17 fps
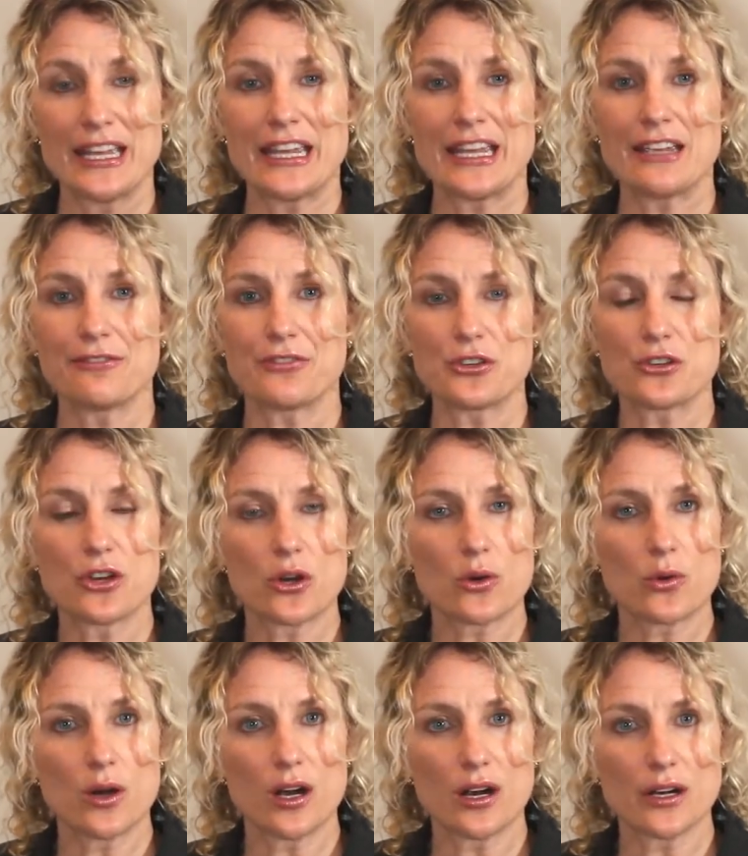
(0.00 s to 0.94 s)
If you go
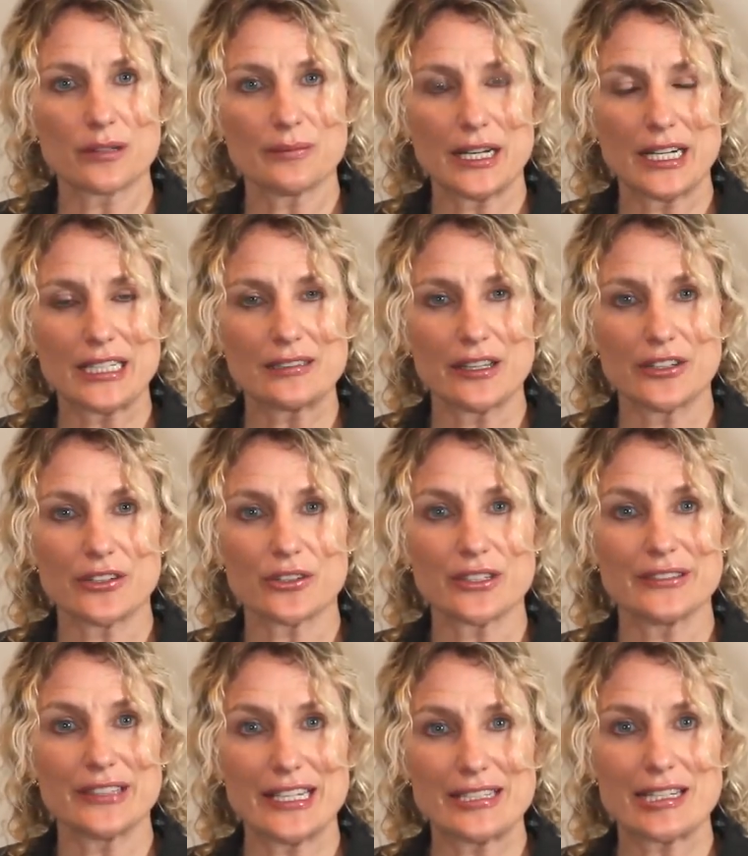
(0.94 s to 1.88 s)
to a hard money lender
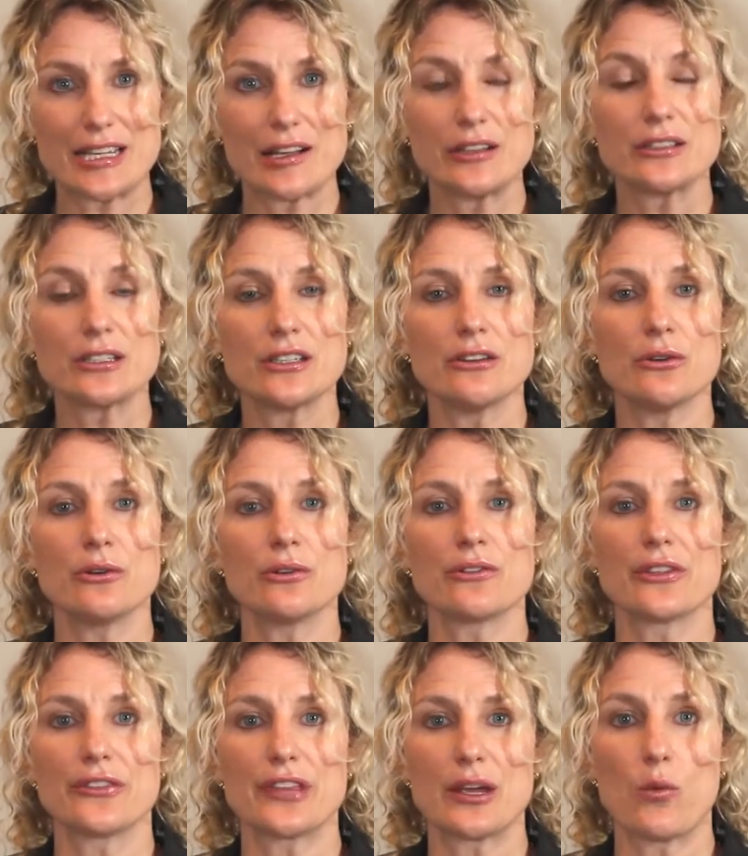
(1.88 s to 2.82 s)
and they tell you
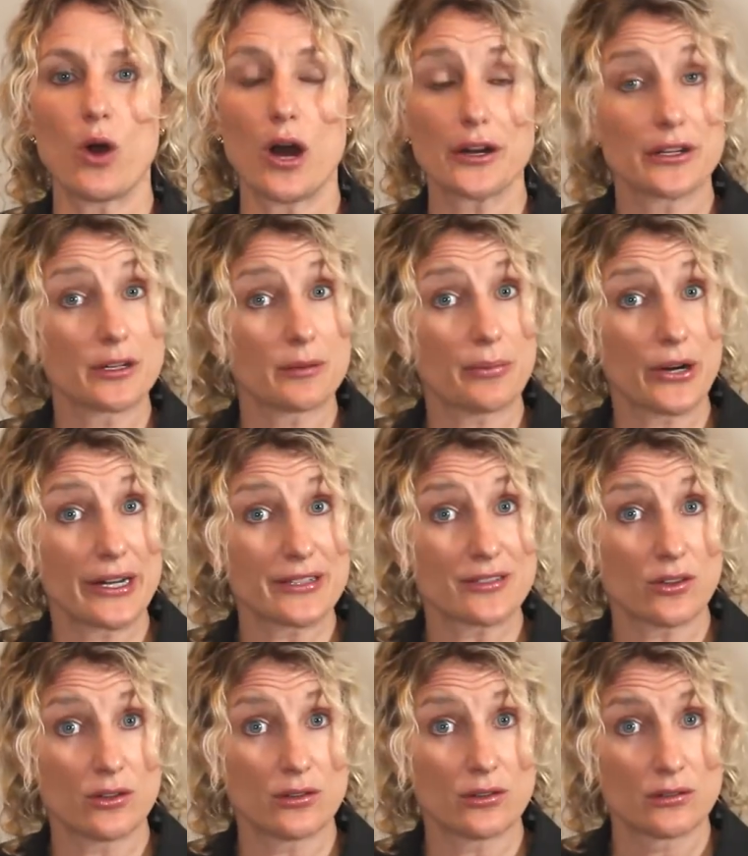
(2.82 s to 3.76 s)
that they want an
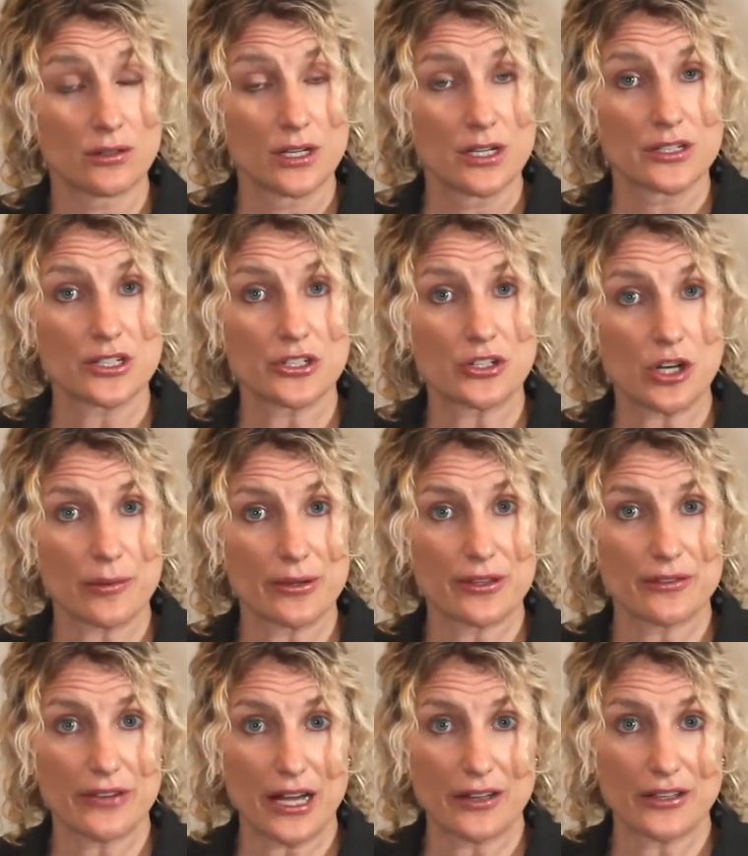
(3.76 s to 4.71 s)
appraisal to determine
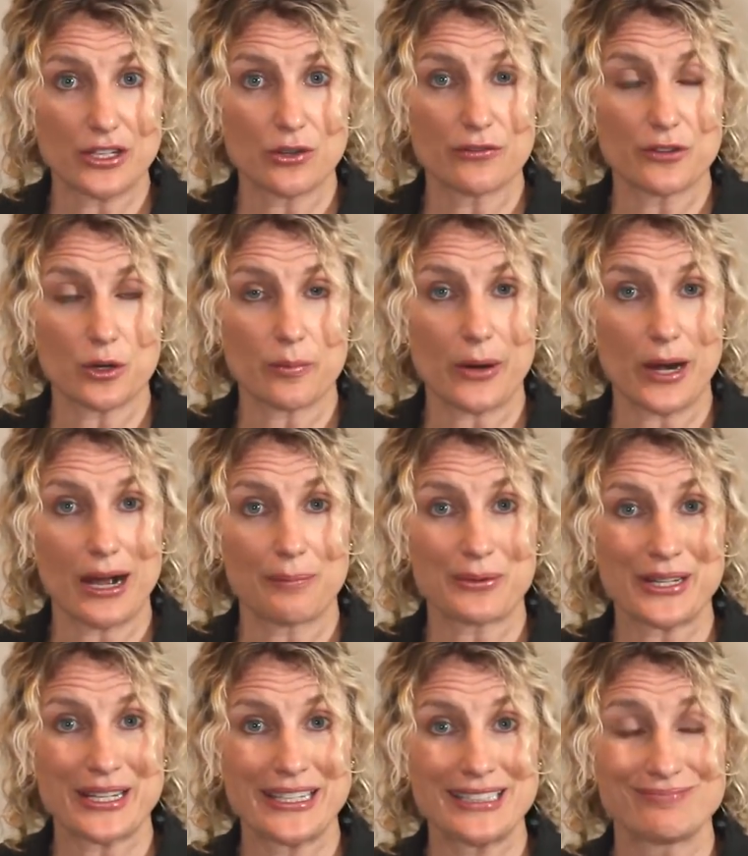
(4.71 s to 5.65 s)
the value of your
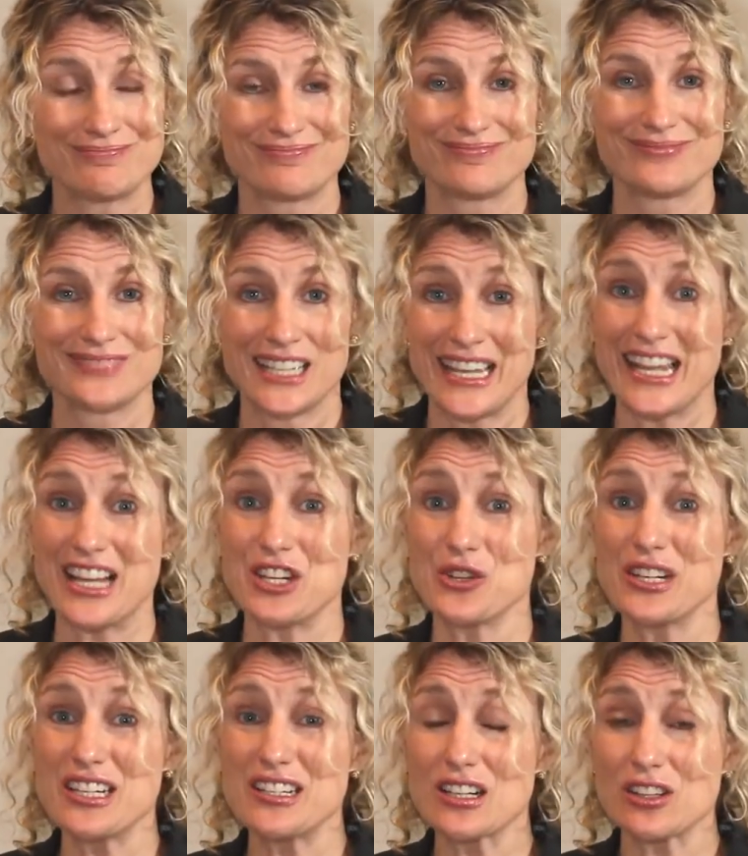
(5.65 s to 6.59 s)
property, and
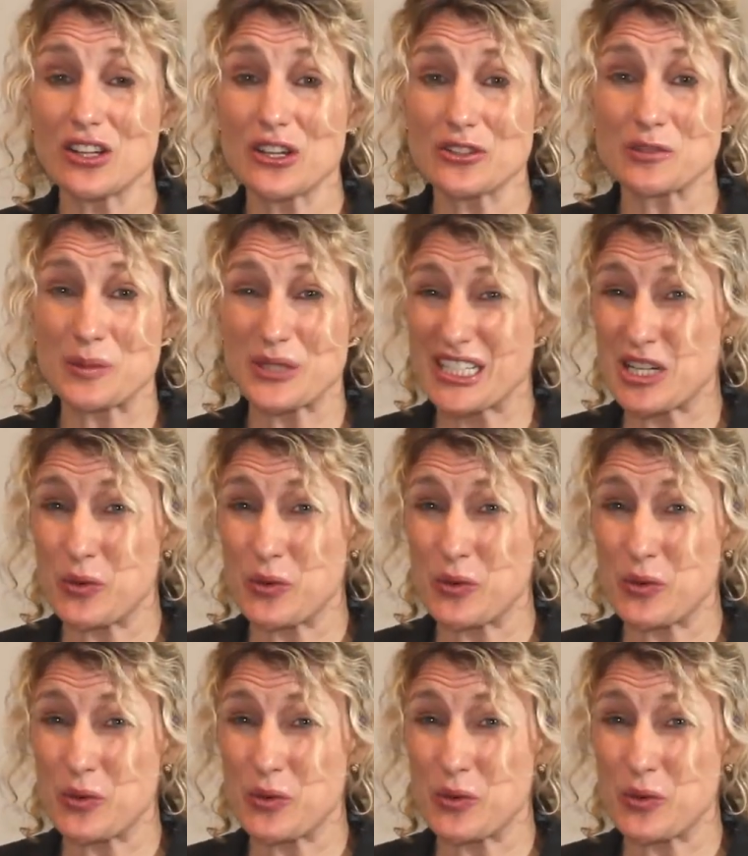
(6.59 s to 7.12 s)
you need to close pretty